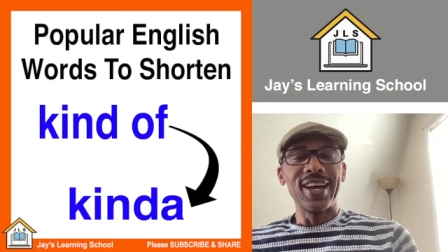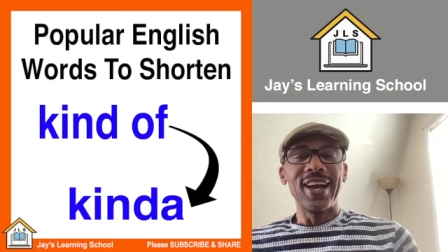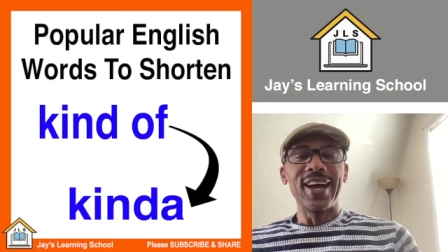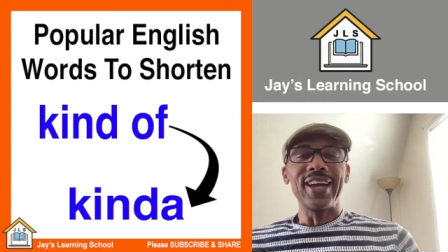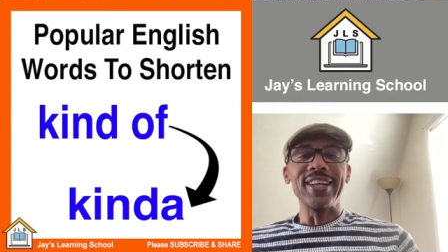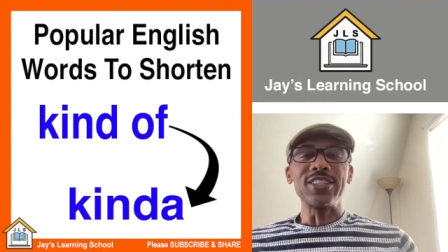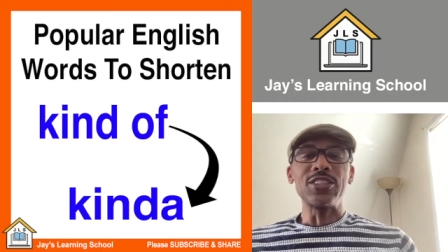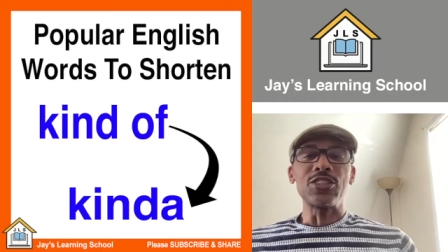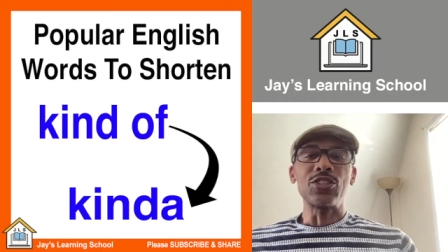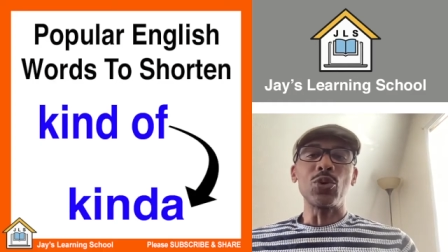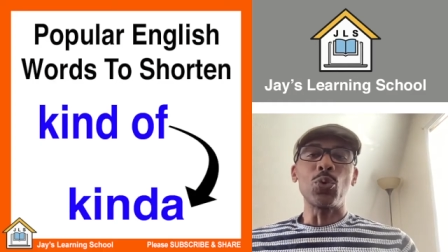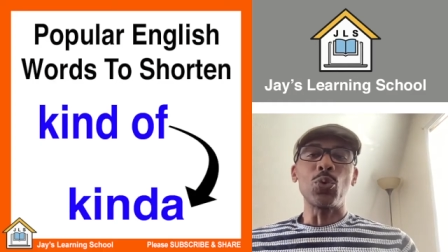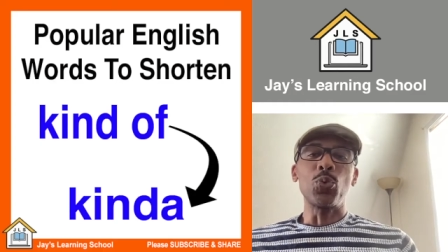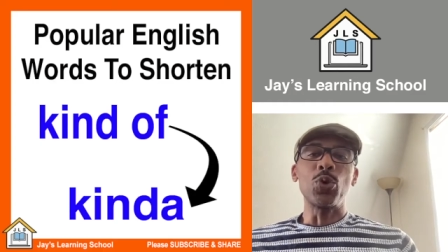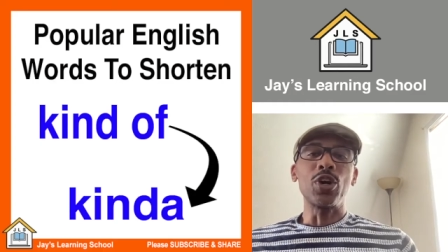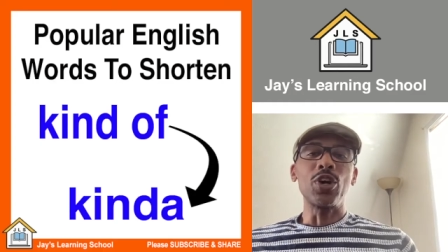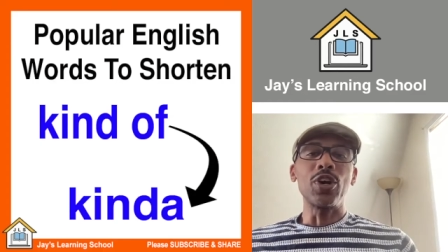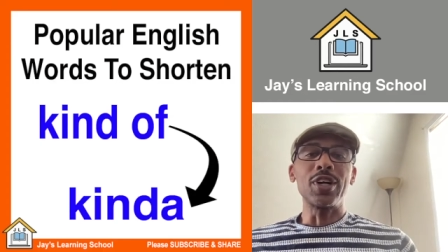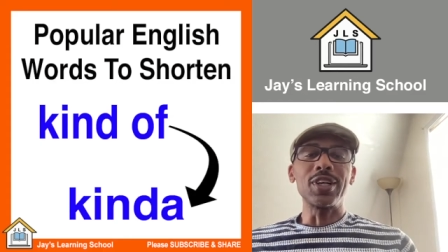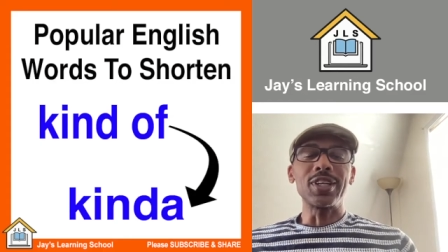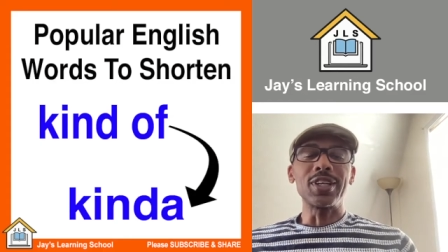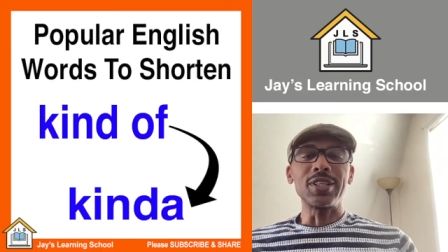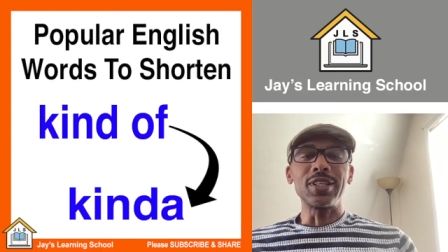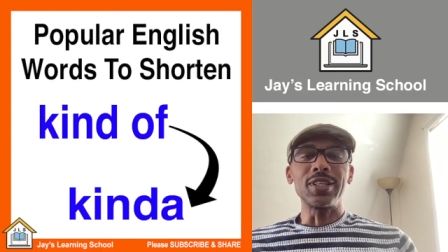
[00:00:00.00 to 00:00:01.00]
And so we're
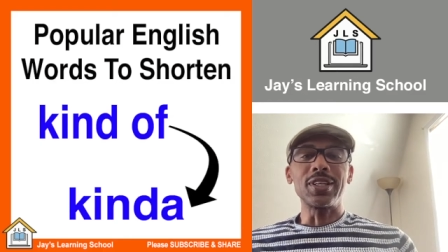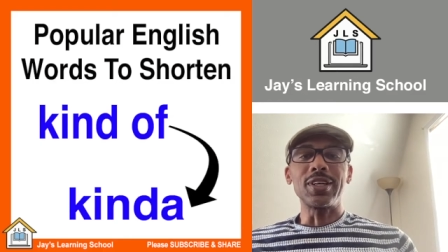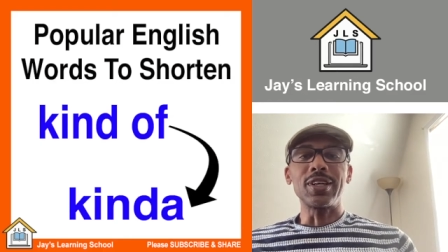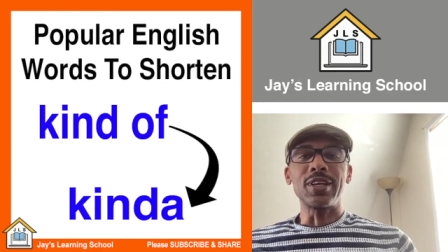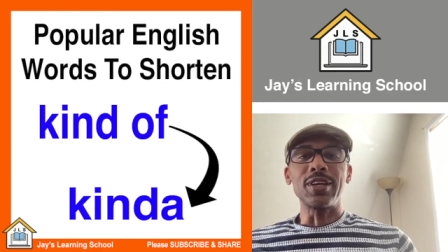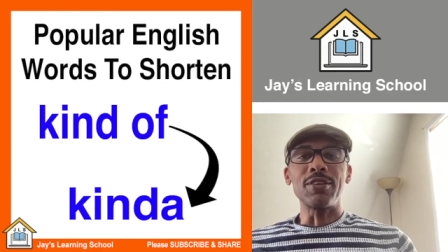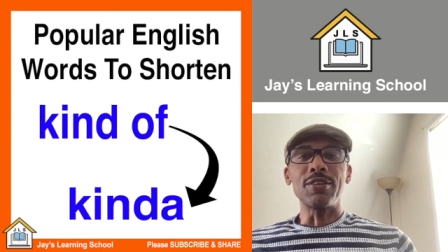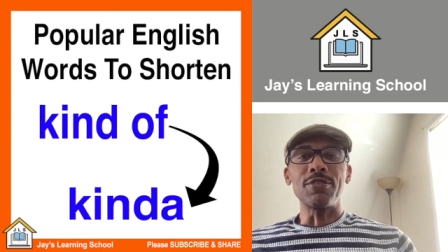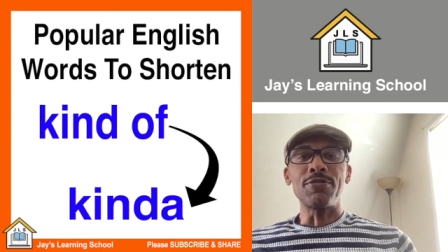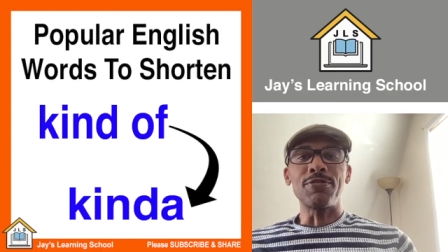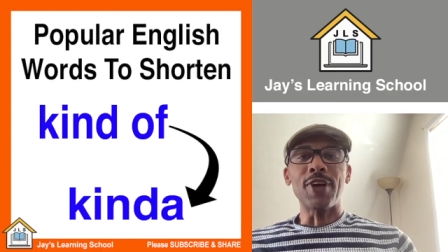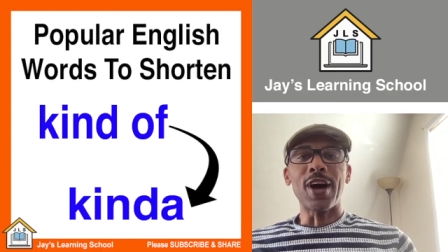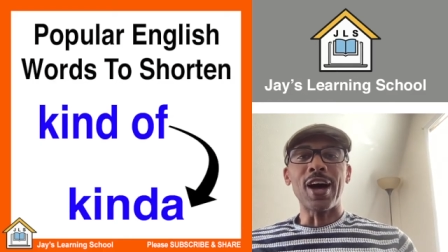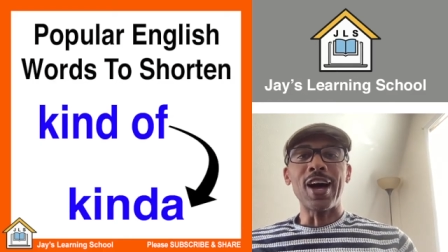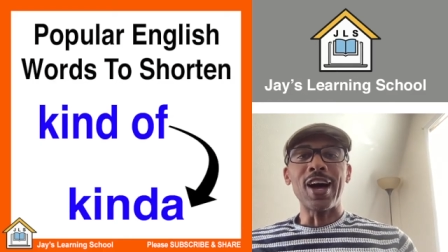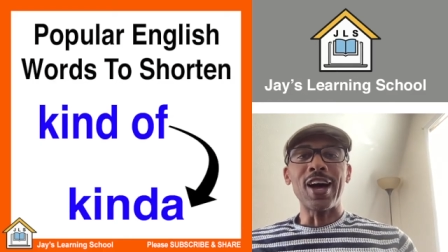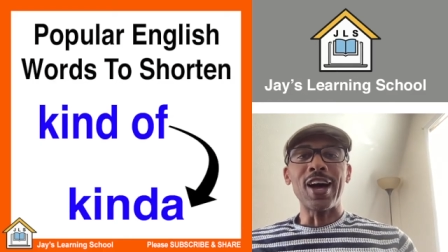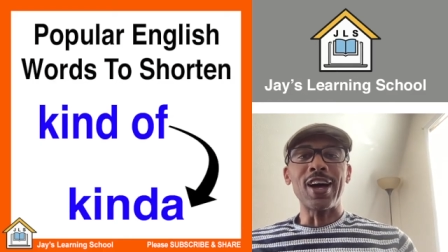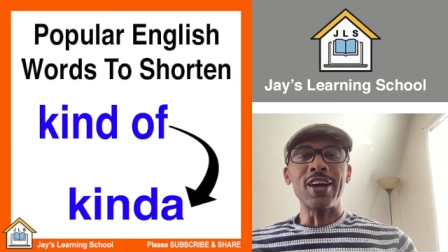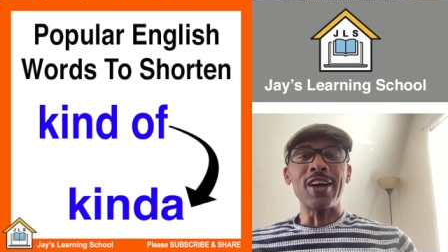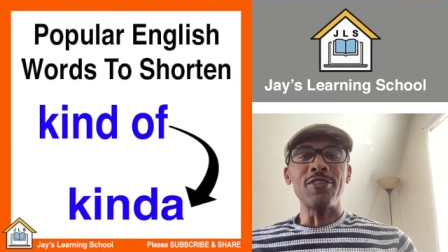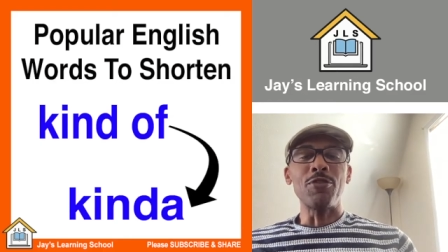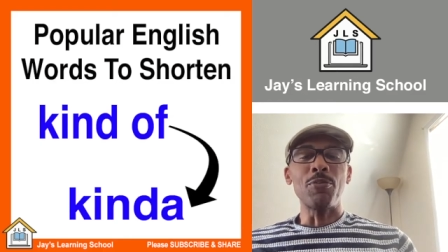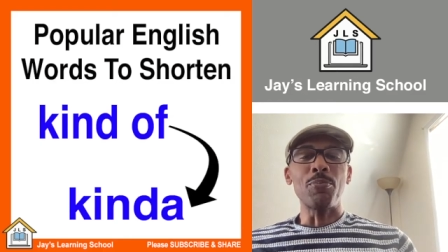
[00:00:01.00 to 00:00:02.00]
going to look at
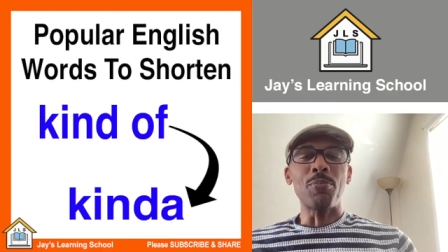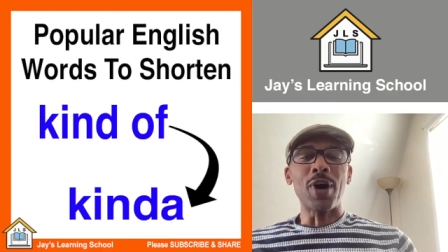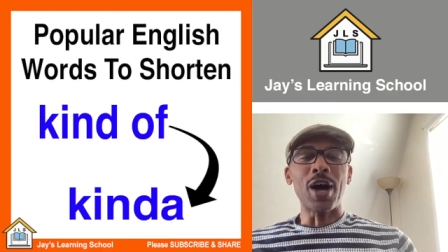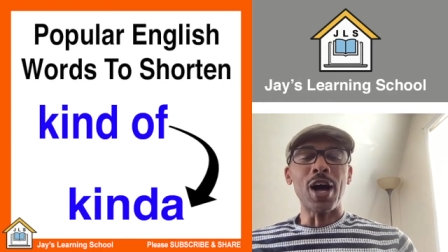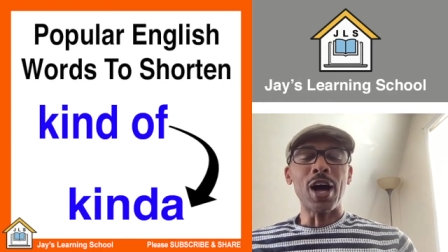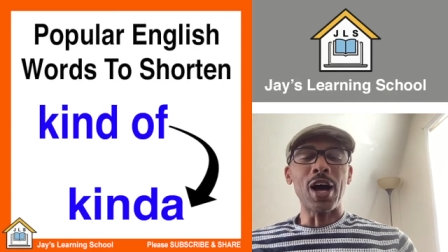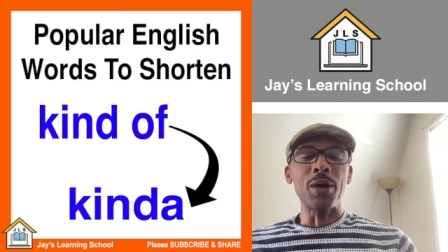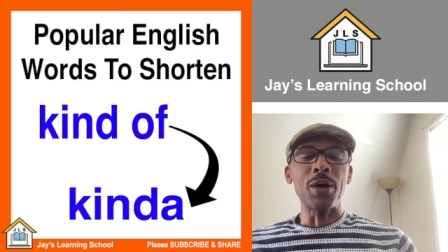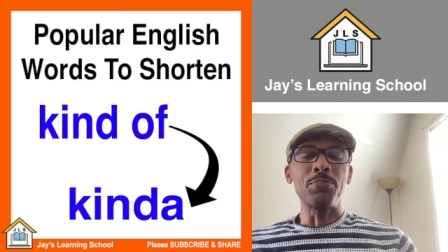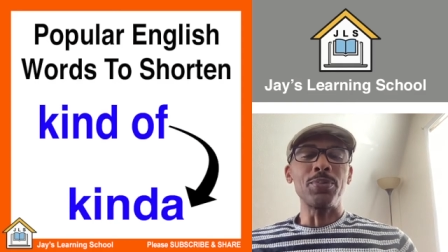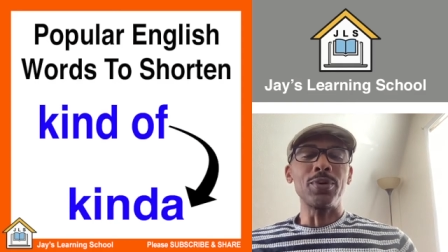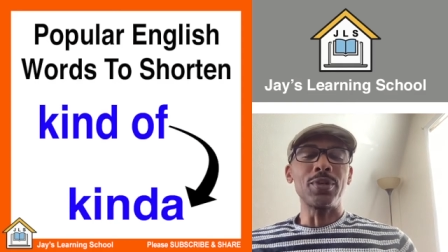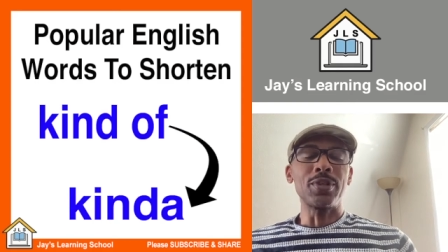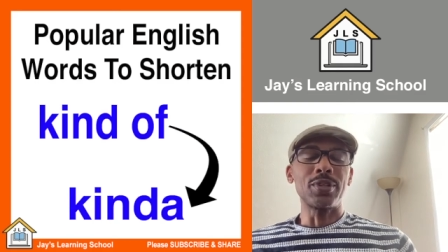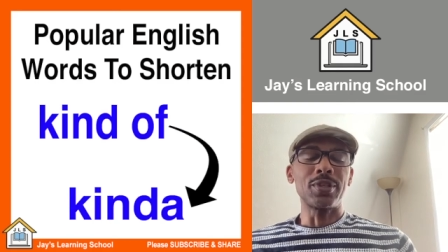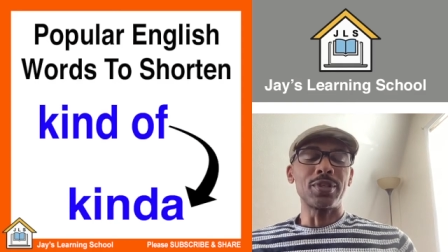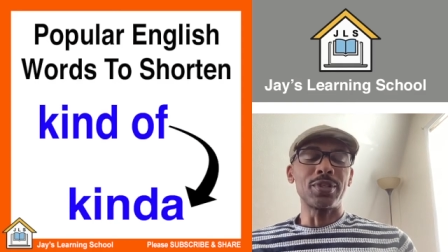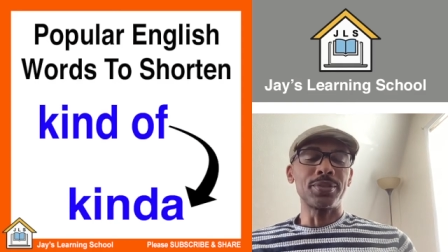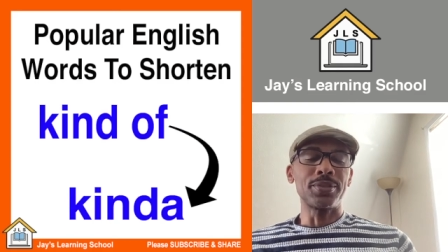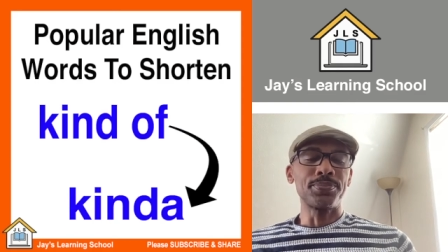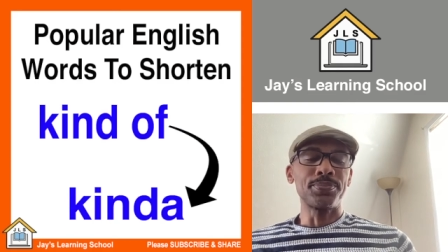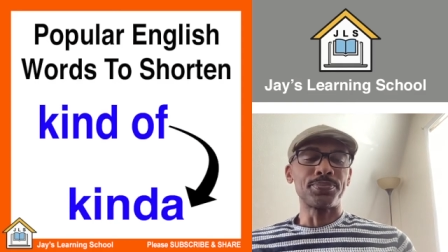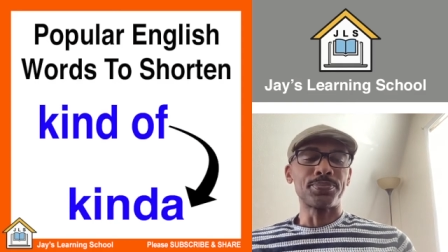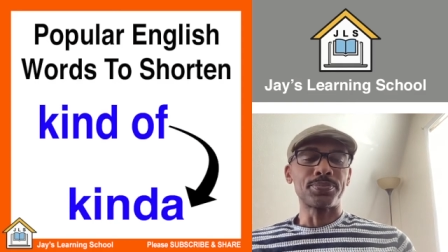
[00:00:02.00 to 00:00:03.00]
five
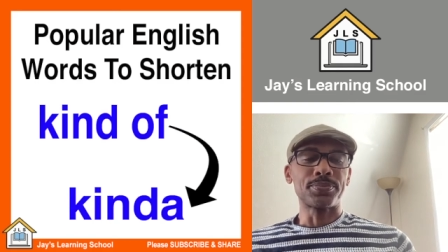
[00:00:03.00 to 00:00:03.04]
popular